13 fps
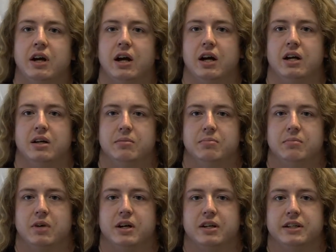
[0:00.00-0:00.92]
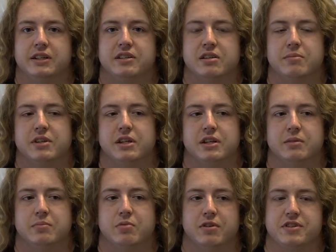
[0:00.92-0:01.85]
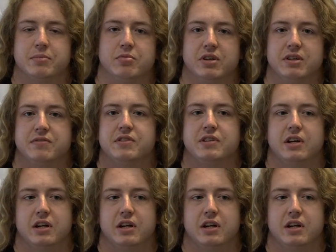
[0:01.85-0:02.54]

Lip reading: Unlike some of the other project briefs,